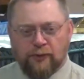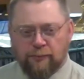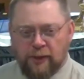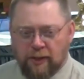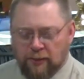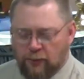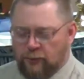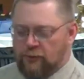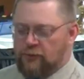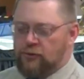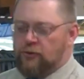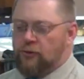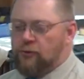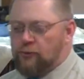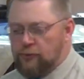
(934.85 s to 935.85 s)
I'm not going to
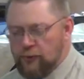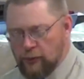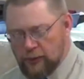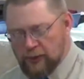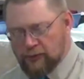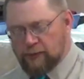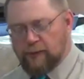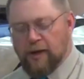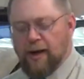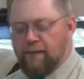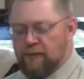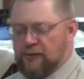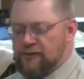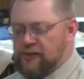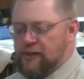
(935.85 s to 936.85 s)
do, do this for
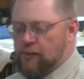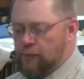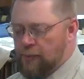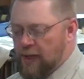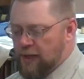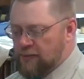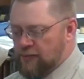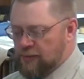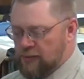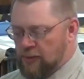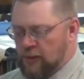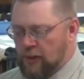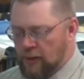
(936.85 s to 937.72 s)
every single passage,